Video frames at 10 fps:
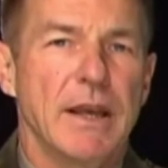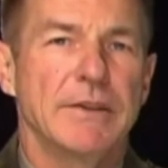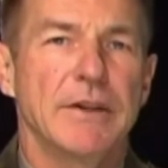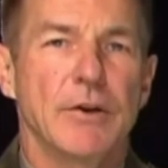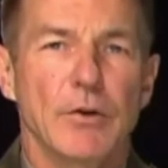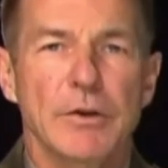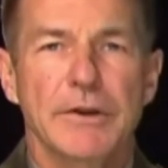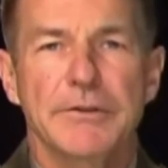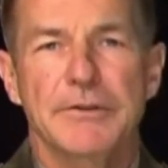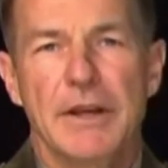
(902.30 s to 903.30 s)
at the
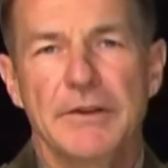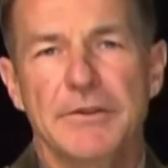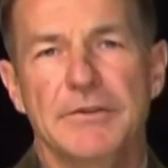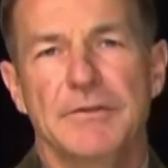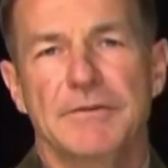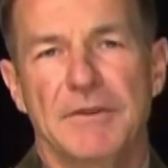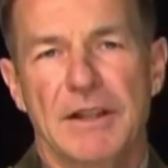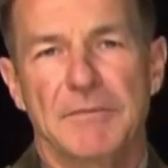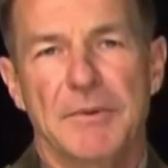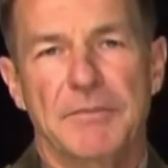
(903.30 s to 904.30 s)
earliest stages of
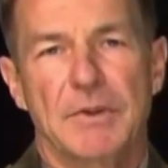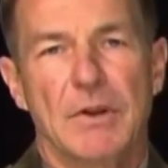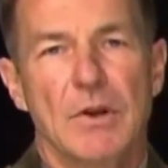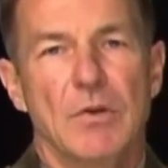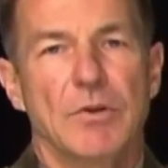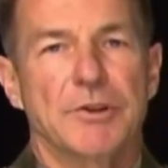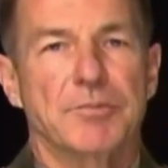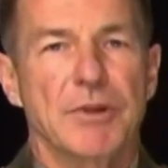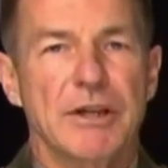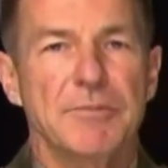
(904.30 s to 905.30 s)
development.
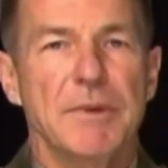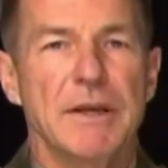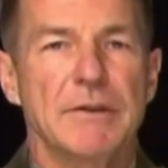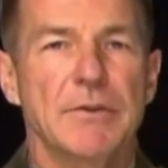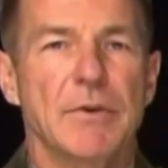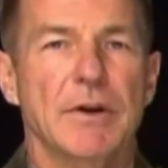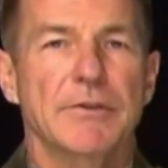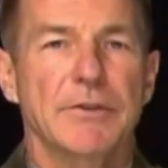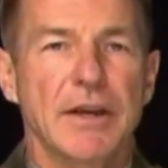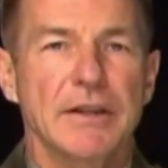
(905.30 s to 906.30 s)
which brings me to our
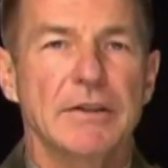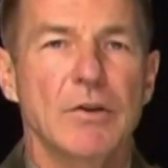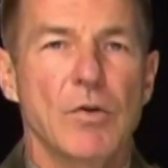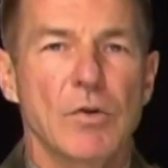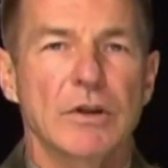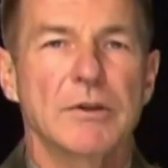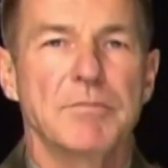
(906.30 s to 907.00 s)
second core